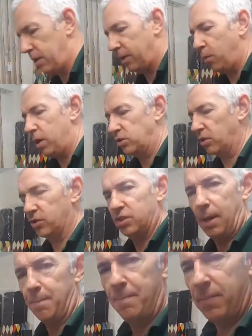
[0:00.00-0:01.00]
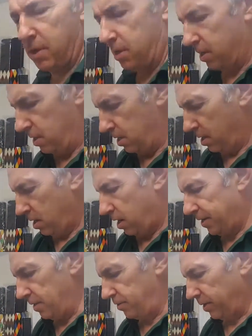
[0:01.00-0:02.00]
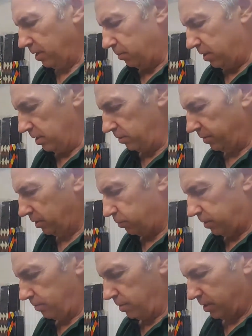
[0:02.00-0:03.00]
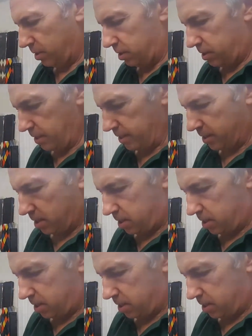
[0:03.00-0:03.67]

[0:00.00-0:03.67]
it works on some. I don't think it'll work on this one, but hey,